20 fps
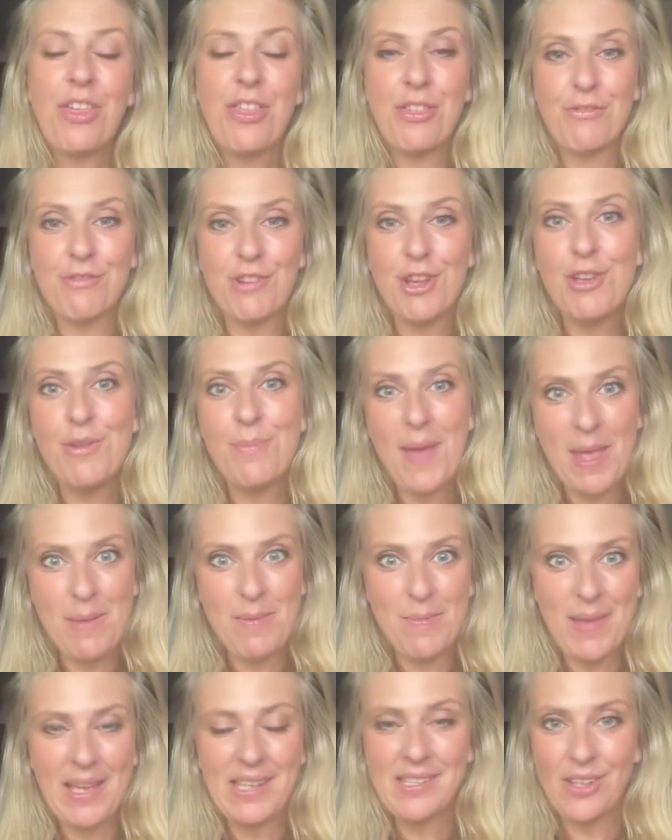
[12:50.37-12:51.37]
through
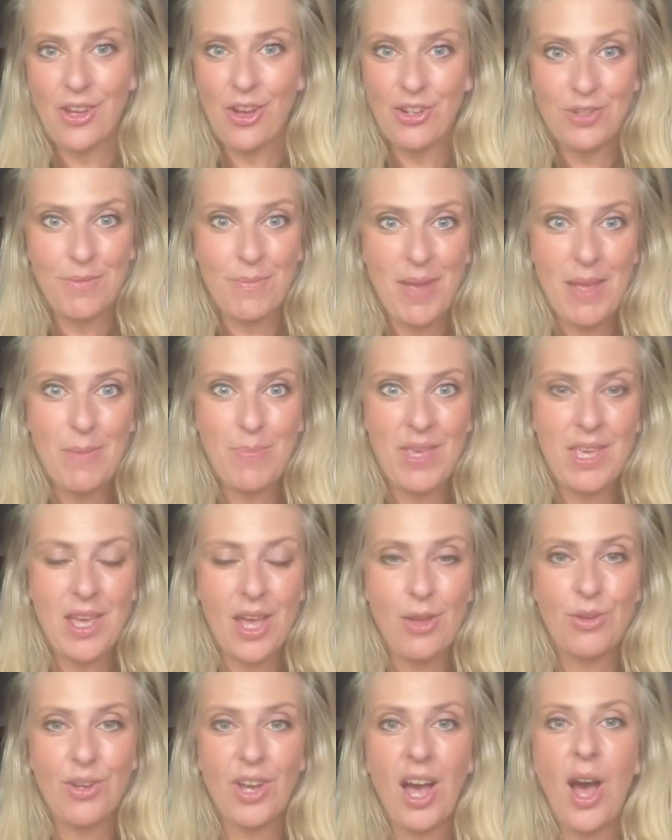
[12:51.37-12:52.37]
baby massage and baby
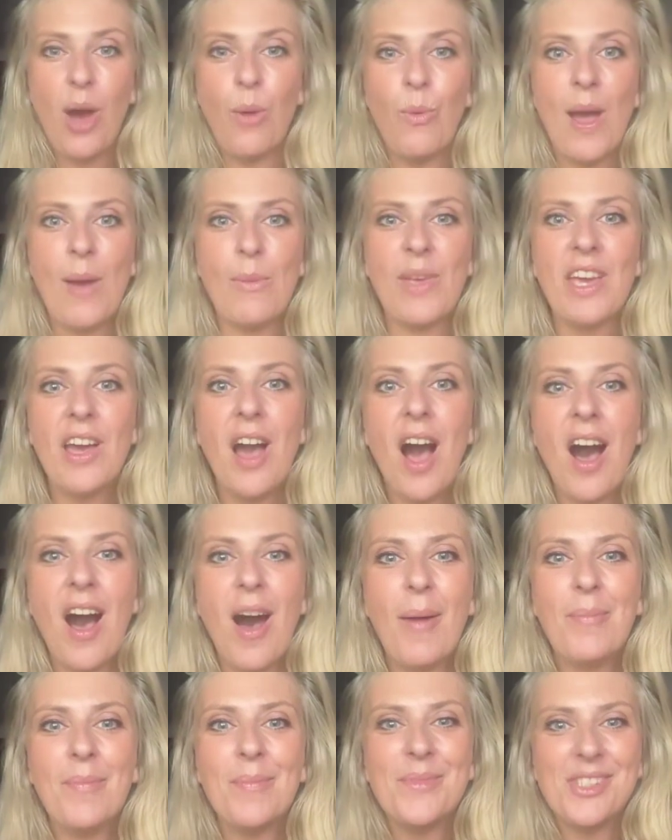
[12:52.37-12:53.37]
yoga, where we
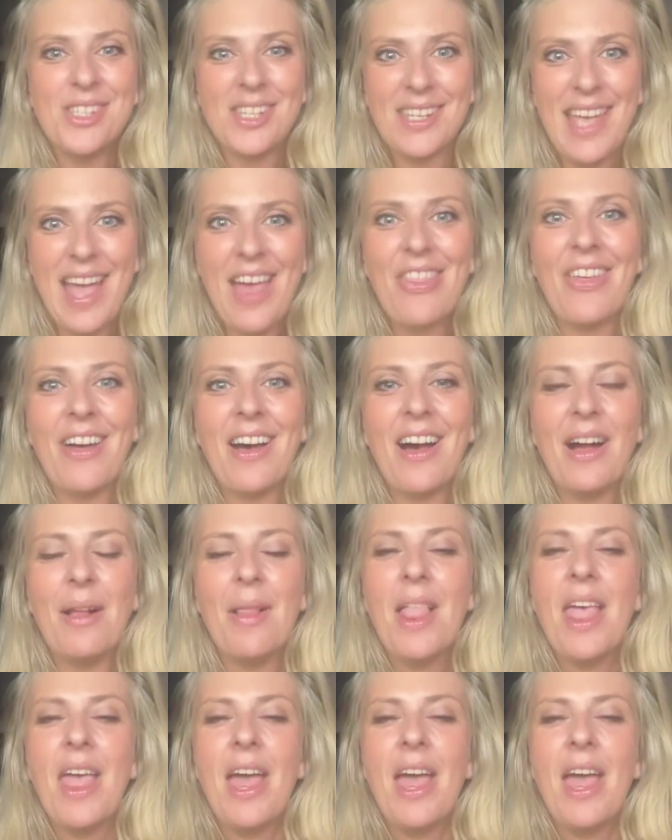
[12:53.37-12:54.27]
come together